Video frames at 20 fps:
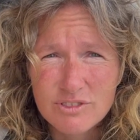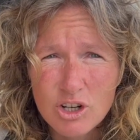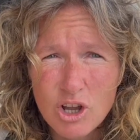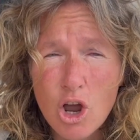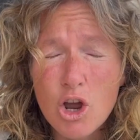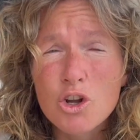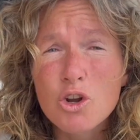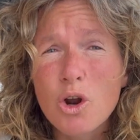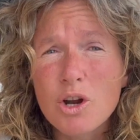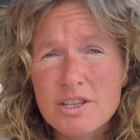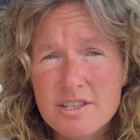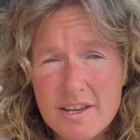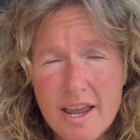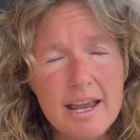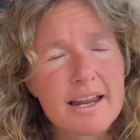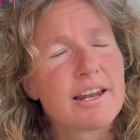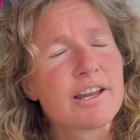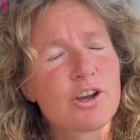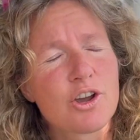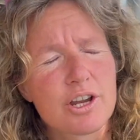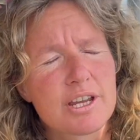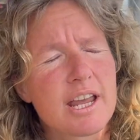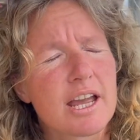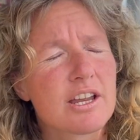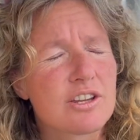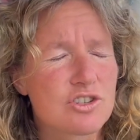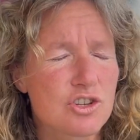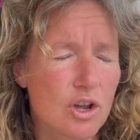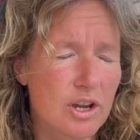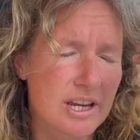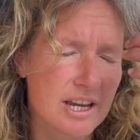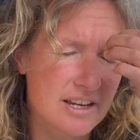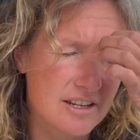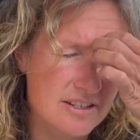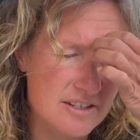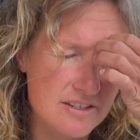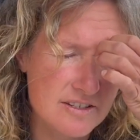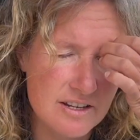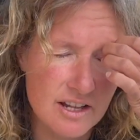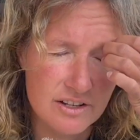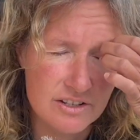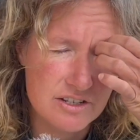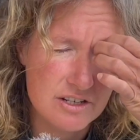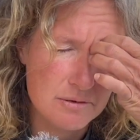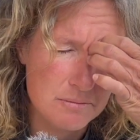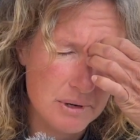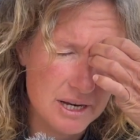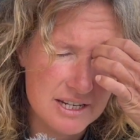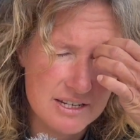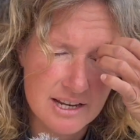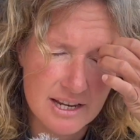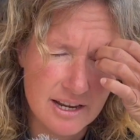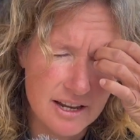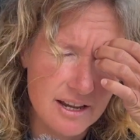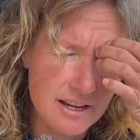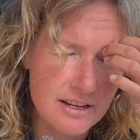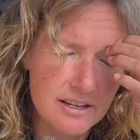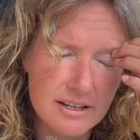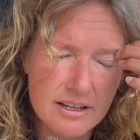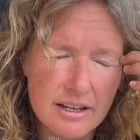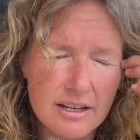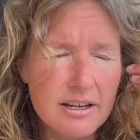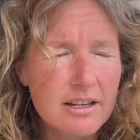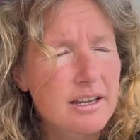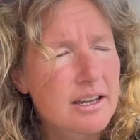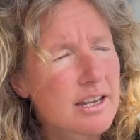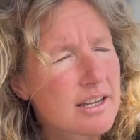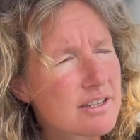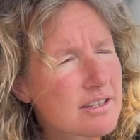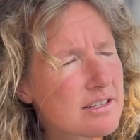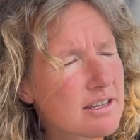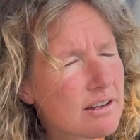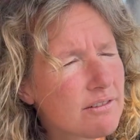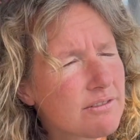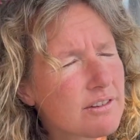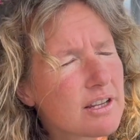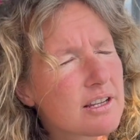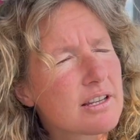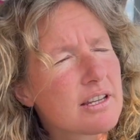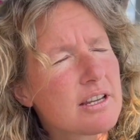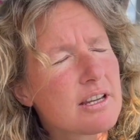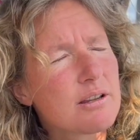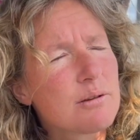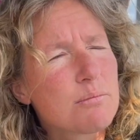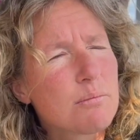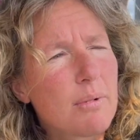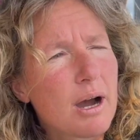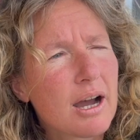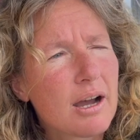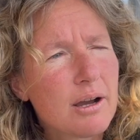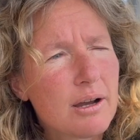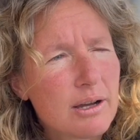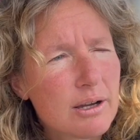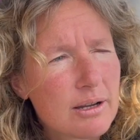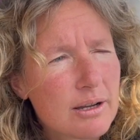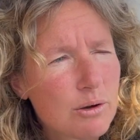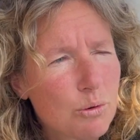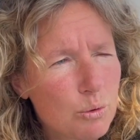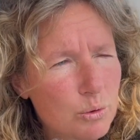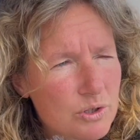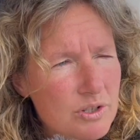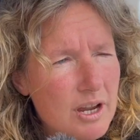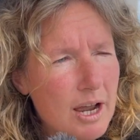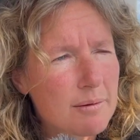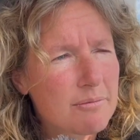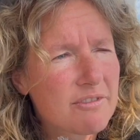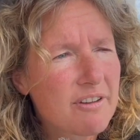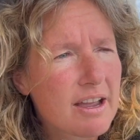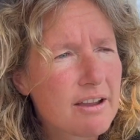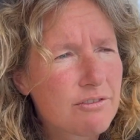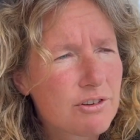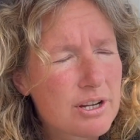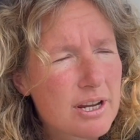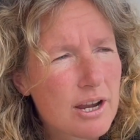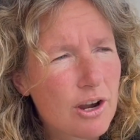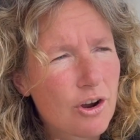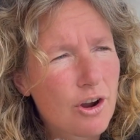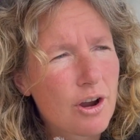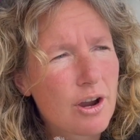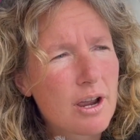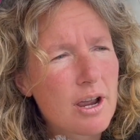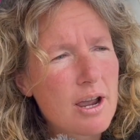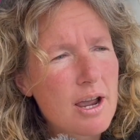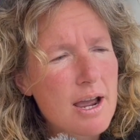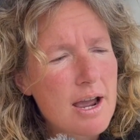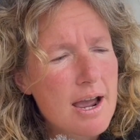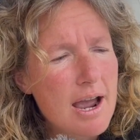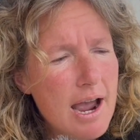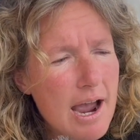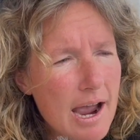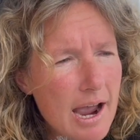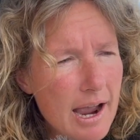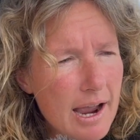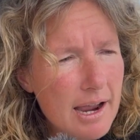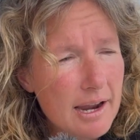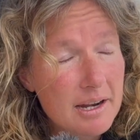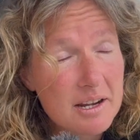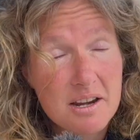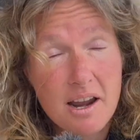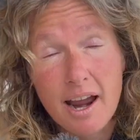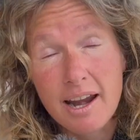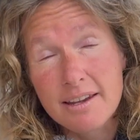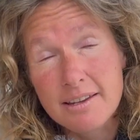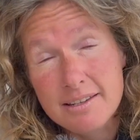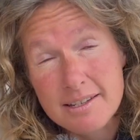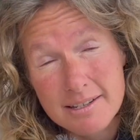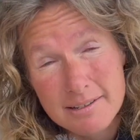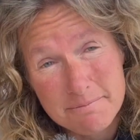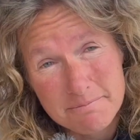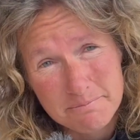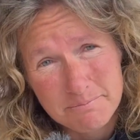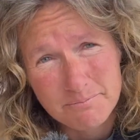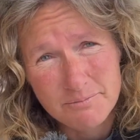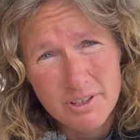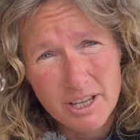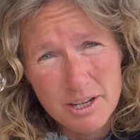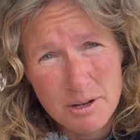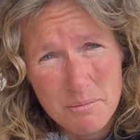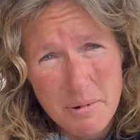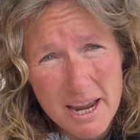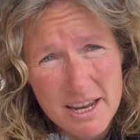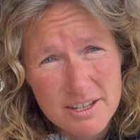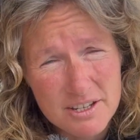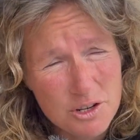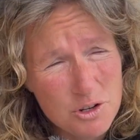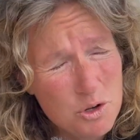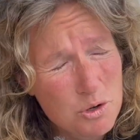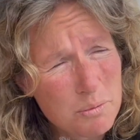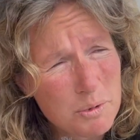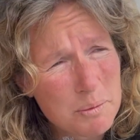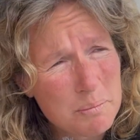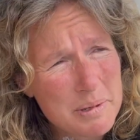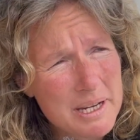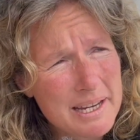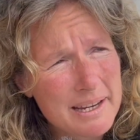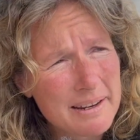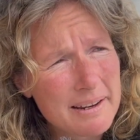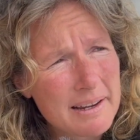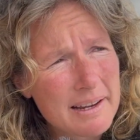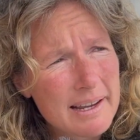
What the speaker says: Oh, not sailing, okay. Yeah. So yes, Nelson Mandela is definitely my all-time favorite hero. Gandhi, an amazing human being.